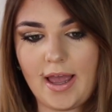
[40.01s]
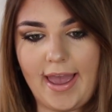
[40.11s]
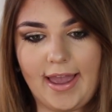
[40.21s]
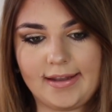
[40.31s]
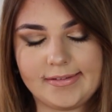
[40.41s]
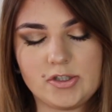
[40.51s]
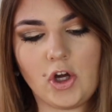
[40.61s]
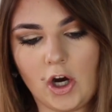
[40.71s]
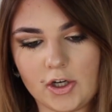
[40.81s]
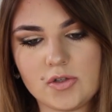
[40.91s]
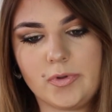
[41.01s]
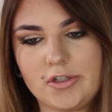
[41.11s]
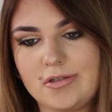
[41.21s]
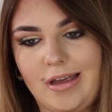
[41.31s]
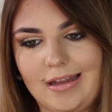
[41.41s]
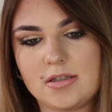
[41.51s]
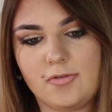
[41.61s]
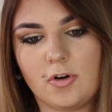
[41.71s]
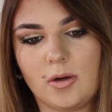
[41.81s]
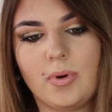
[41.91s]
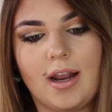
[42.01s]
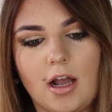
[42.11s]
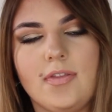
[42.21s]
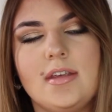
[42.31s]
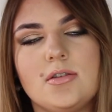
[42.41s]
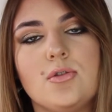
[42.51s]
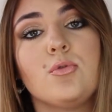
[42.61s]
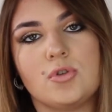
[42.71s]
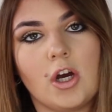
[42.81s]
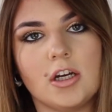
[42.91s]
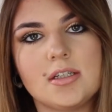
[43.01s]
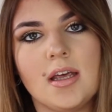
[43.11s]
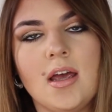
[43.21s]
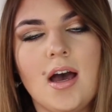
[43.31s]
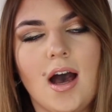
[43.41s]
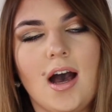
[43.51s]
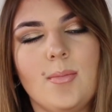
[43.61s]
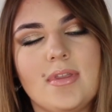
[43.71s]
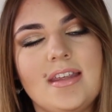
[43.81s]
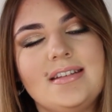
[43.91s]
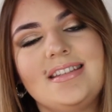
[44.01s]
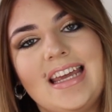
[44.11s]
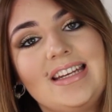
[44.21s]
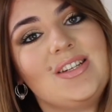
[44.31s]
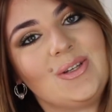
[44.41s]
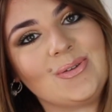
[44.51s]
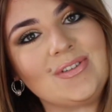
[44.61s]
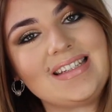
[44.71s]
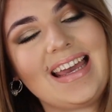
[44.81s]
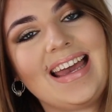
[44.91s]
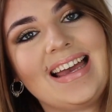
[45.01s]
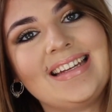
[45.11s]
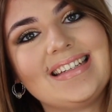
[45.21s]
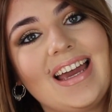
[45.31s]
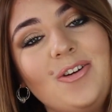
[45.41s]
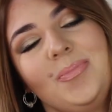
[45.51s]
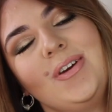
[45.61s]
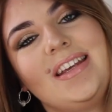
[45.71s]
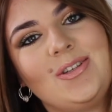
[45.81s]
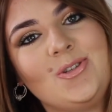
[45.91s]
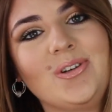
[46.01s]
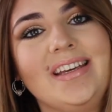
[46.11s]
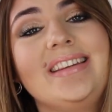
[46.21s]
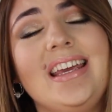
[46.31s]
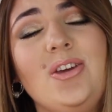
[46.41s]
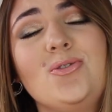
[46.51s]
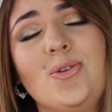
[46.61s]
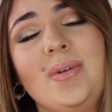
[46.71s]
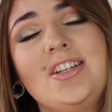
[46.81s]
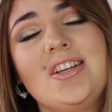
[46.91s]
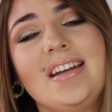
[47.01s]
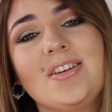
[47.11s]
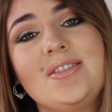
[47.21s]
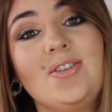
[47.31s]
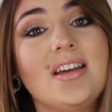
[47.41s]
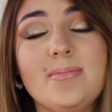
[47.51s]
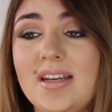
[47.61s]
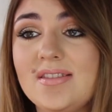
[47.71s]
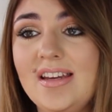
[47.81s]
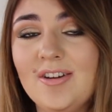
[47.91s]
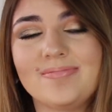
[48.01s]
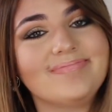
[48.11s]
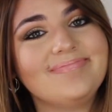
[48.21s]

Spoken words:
and Tarte, which is at Sephora, but I got this through Tarte, then stay tuned and I hope you guys enjoy. Thank you so much and I'll see you guys in my next video.